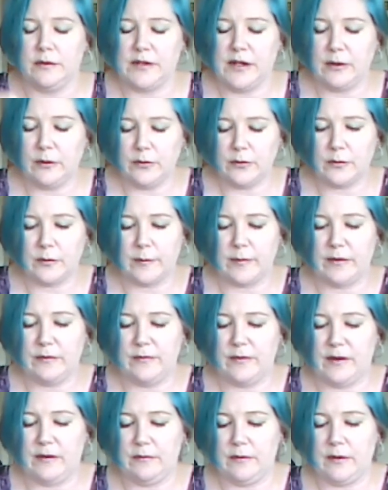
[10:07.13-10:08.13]
Yarrow is one of my
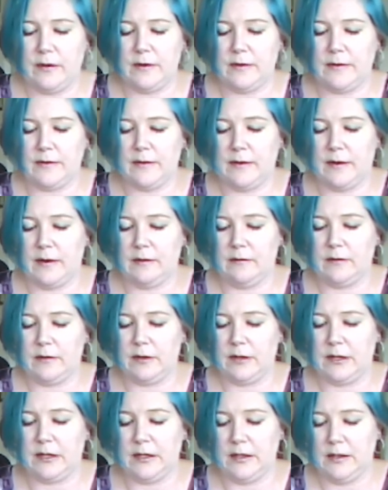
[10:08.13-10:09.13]
favorites. I
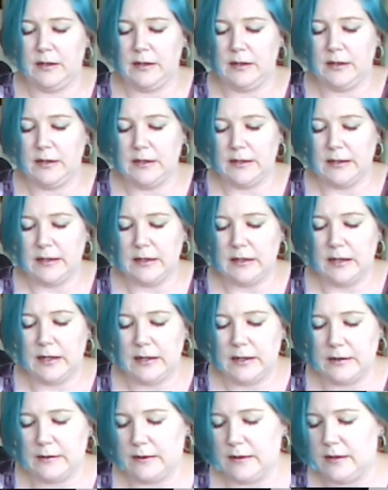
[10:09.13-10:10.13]
really
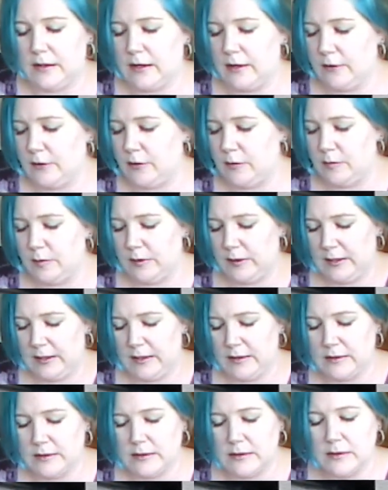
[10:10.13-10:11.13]
like the yarrow
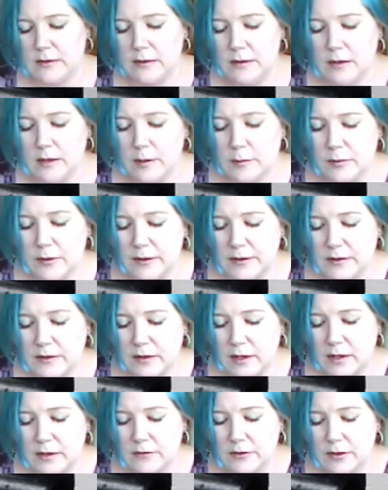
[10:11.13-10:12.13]
plant plant a
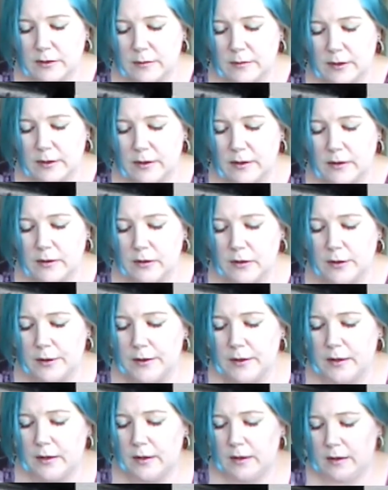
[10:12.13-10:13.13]
lot of it in my yard.